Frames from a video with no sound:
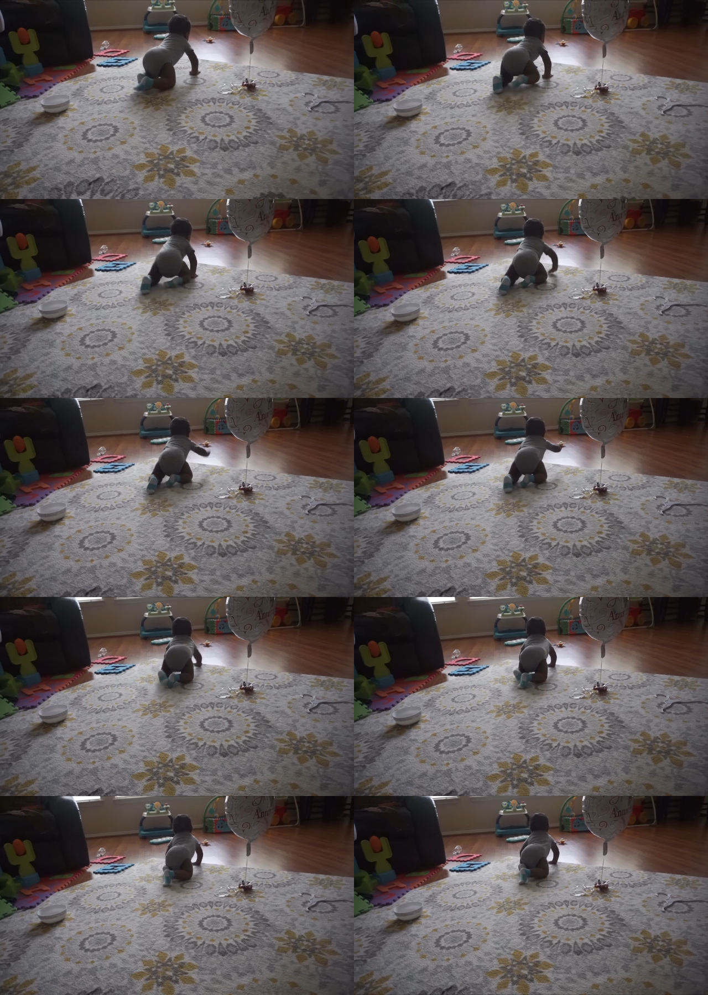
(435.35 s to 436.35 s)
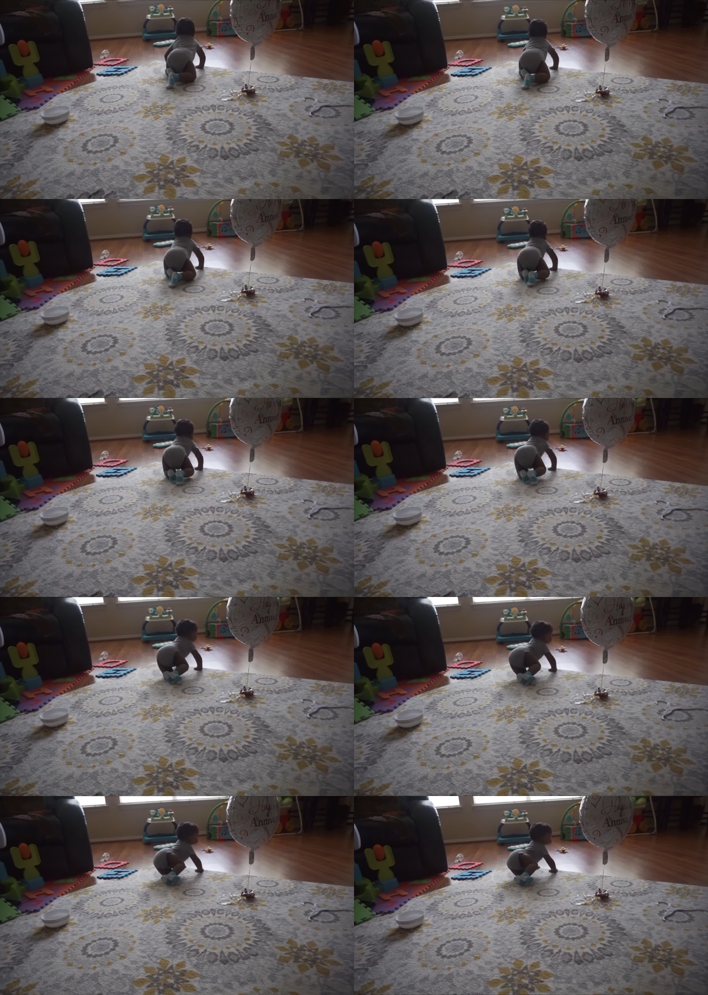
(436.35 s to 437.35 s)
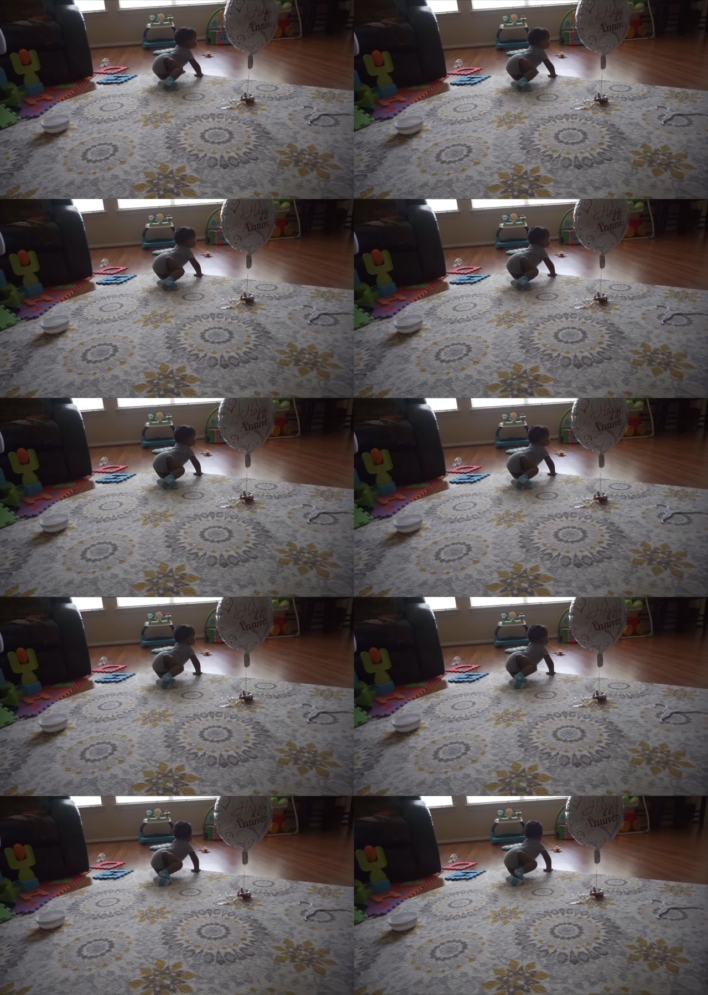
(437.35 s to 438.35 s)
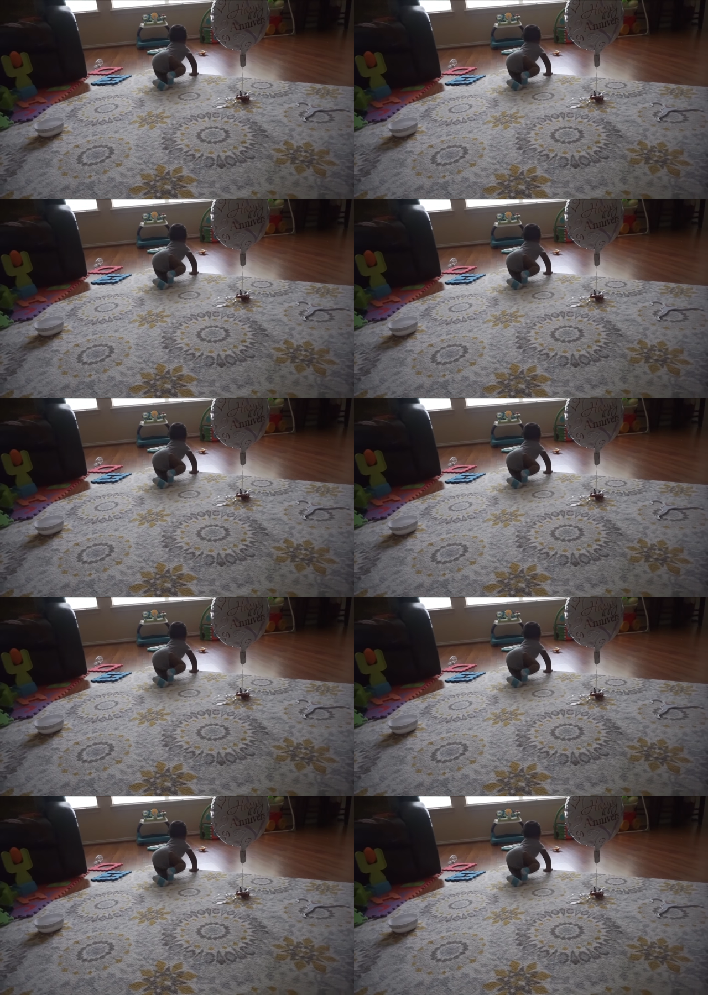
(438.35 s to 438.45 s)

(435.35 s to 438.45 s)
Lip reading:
No face is visible, so there are no lips to read.